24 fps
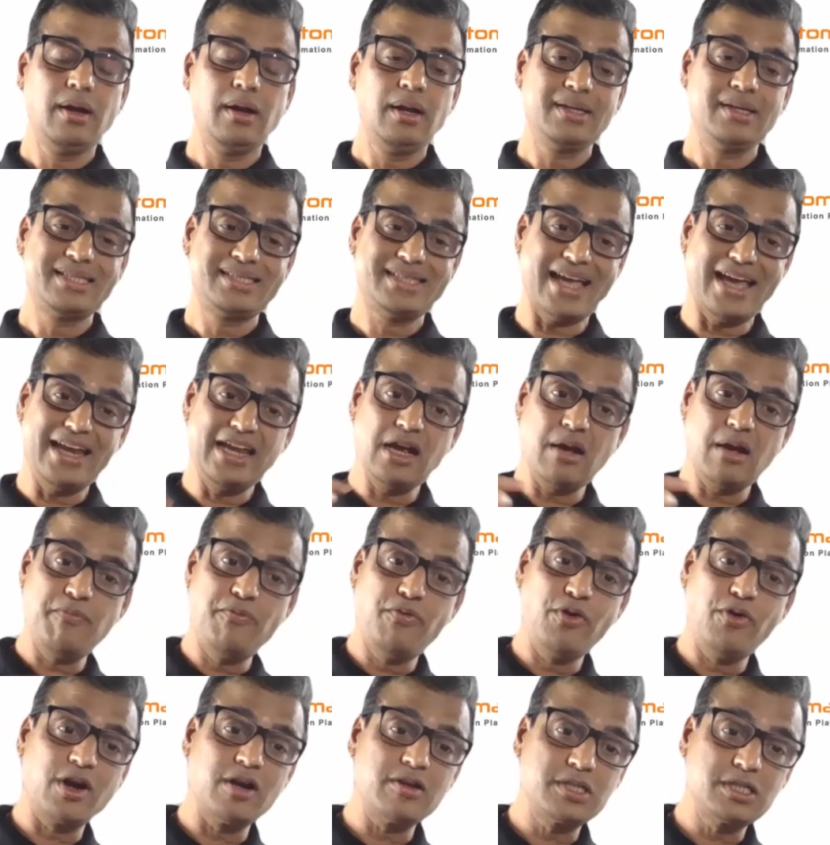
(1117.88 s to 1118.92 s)
signing up
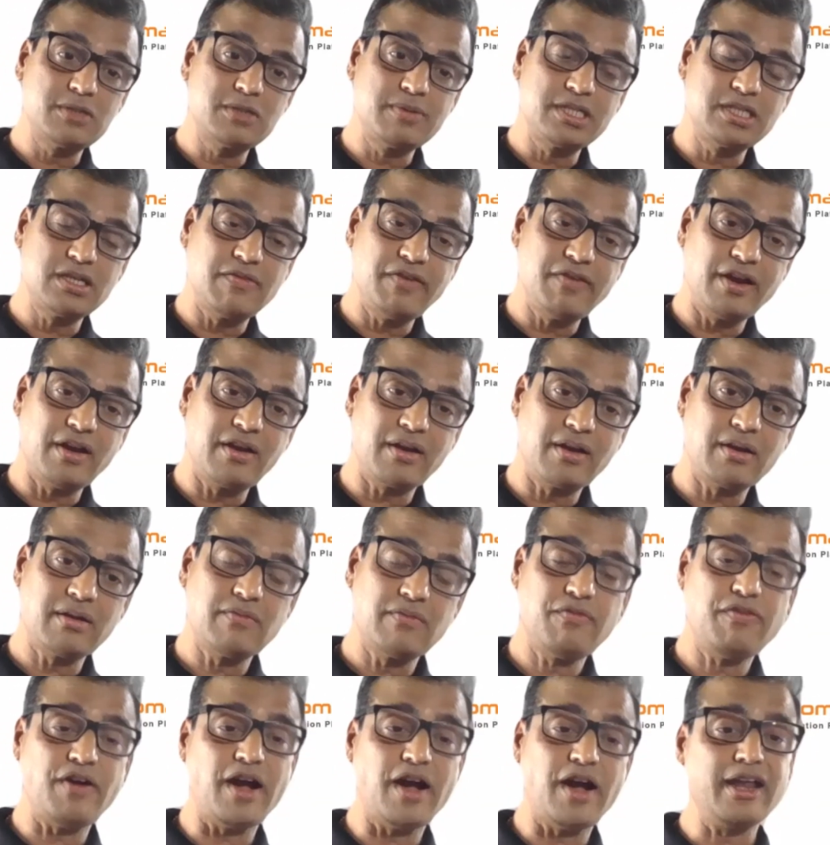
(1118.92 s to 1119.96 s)
for a specific
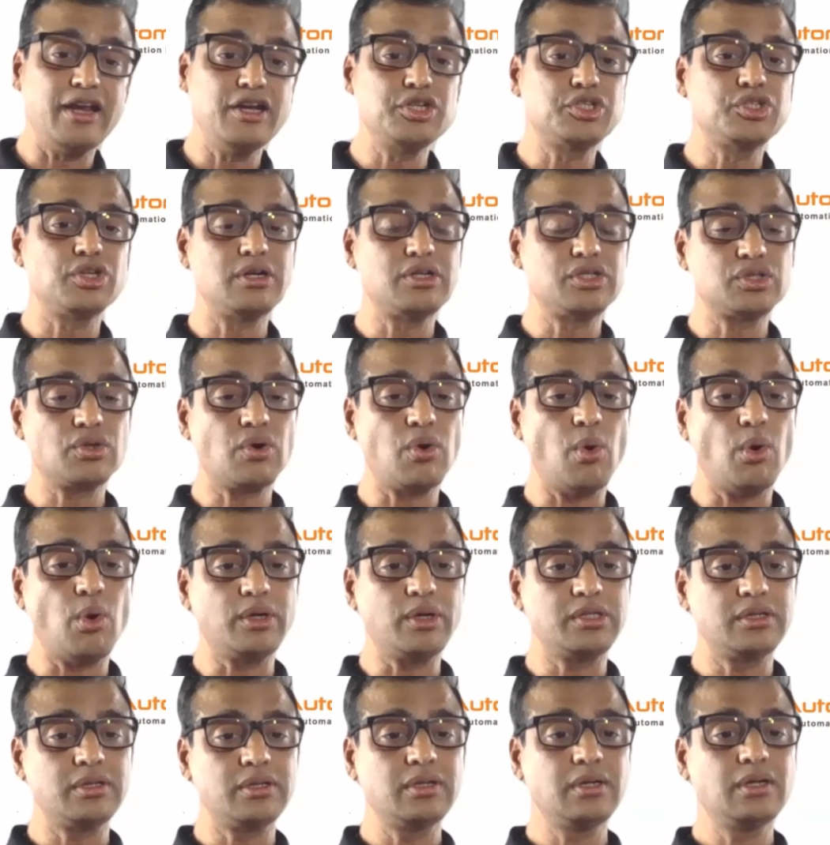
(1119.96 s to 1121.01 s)
fire insurance
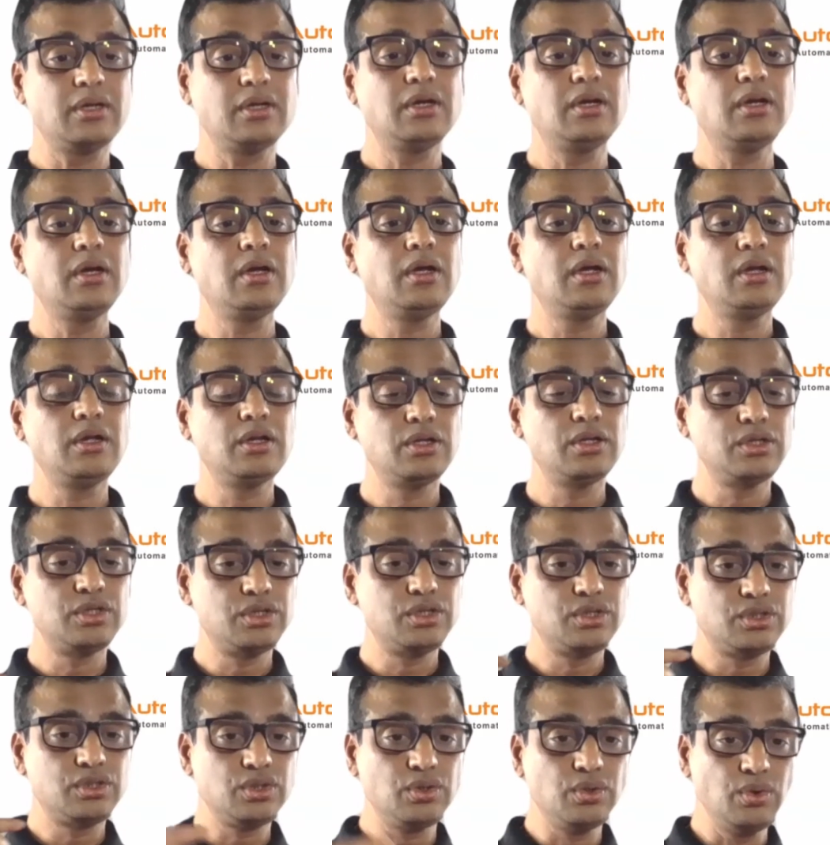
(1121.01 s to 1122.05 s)
quote
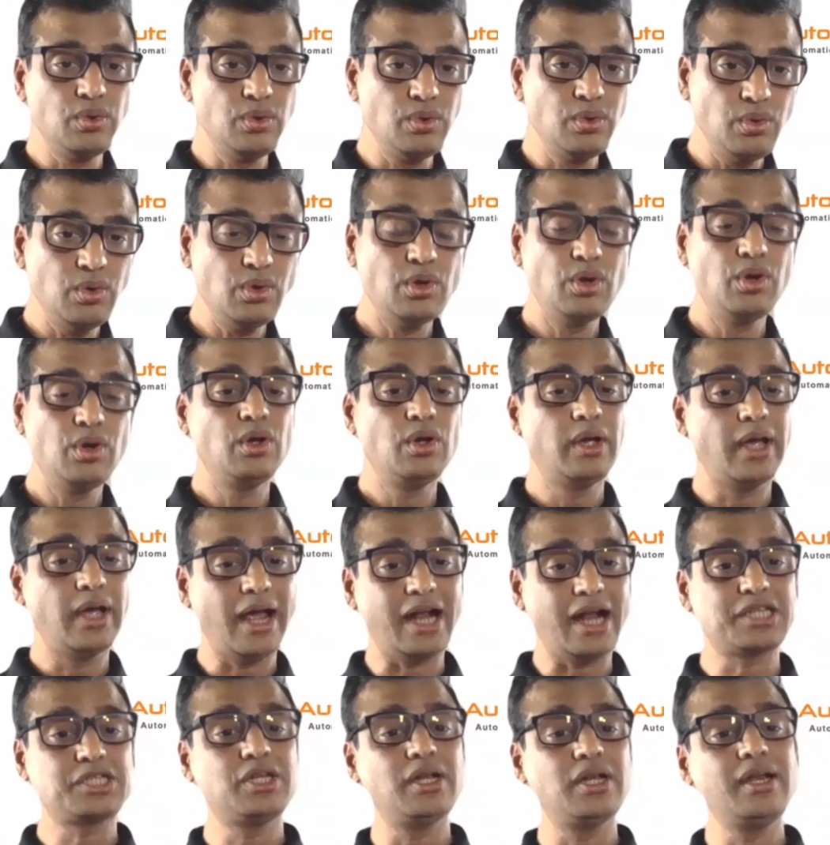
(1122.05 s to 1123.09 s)
to
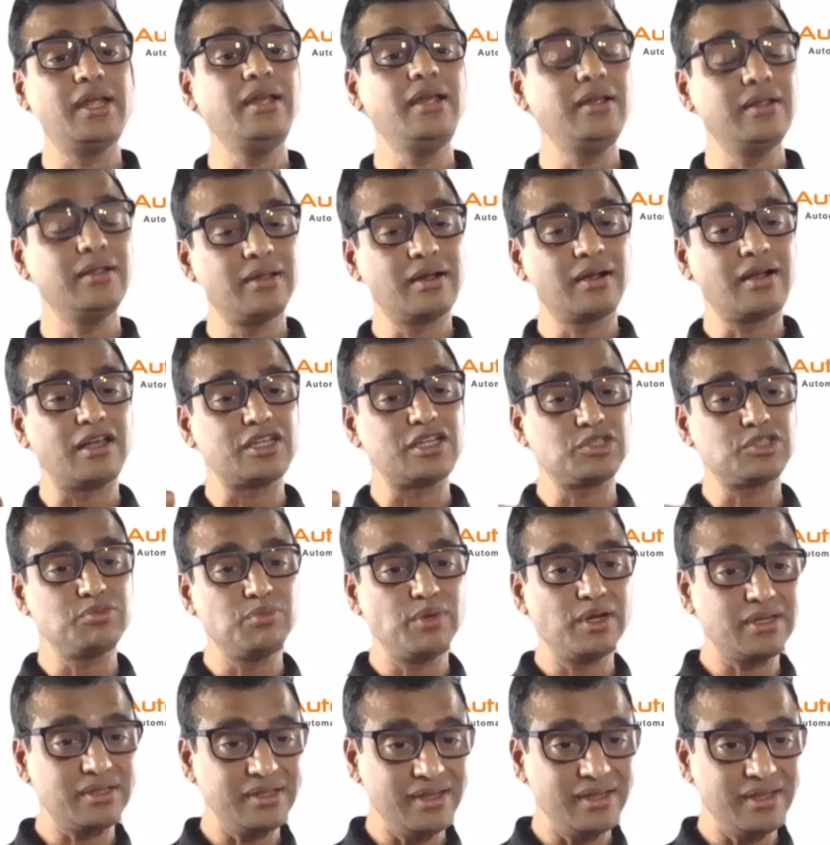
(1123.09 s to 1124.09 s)
actually the customer